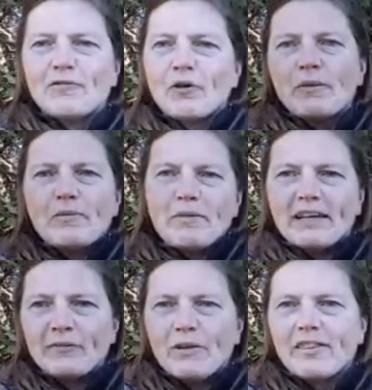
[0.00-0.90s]
we
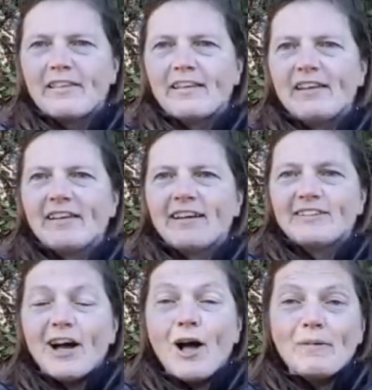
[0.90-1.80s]
begin with the
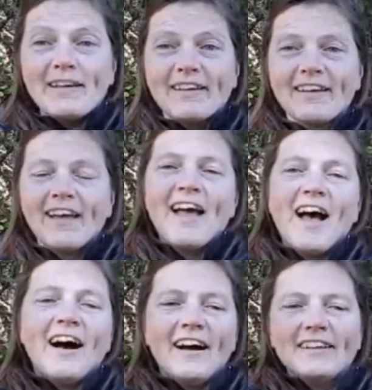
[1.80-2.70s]
topic,
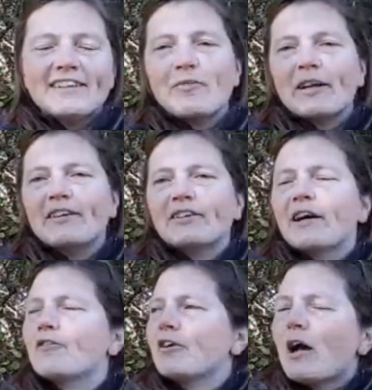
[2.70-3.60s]
I just wanted to
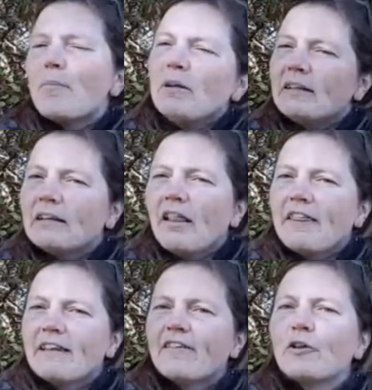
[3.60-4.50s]
cover a couple of little
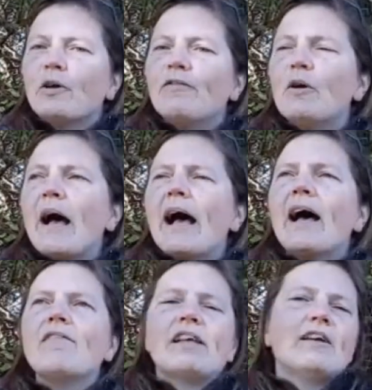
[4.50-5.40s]
things. So if you
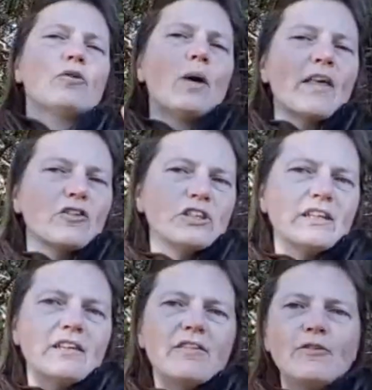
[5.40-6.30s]
have any
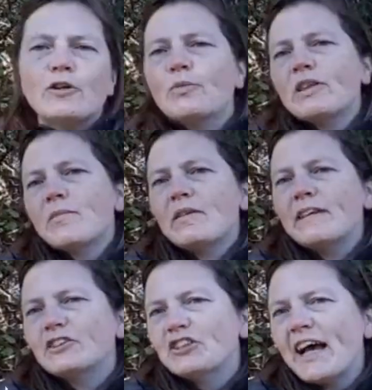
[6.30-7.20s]
questions, you can put them in
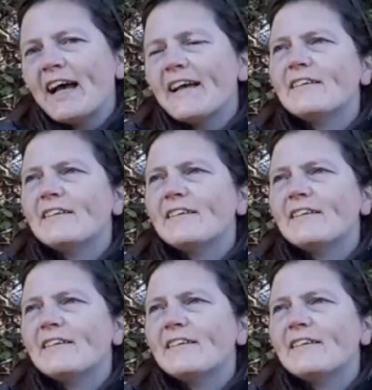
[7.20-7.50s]
the chat.